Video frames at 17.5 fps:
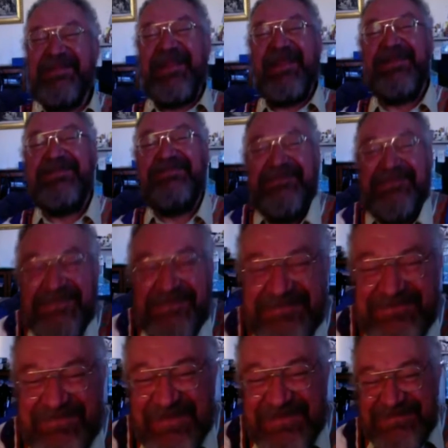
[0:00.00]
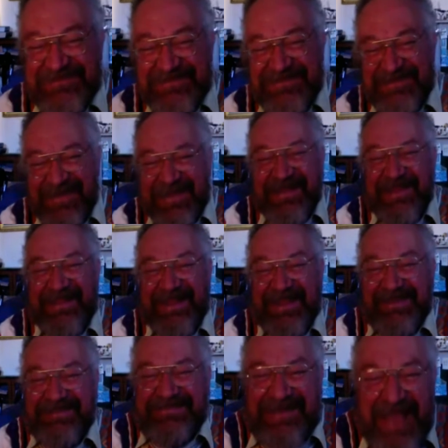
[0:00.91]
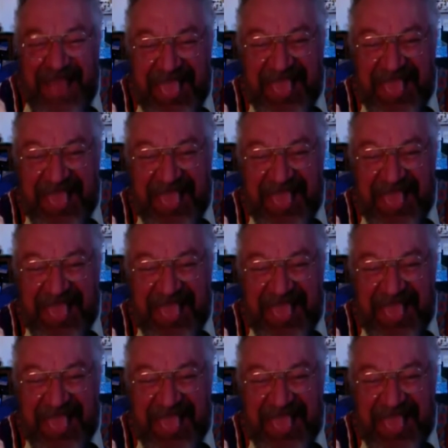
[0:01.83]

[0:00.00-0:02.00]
Latin as well as English.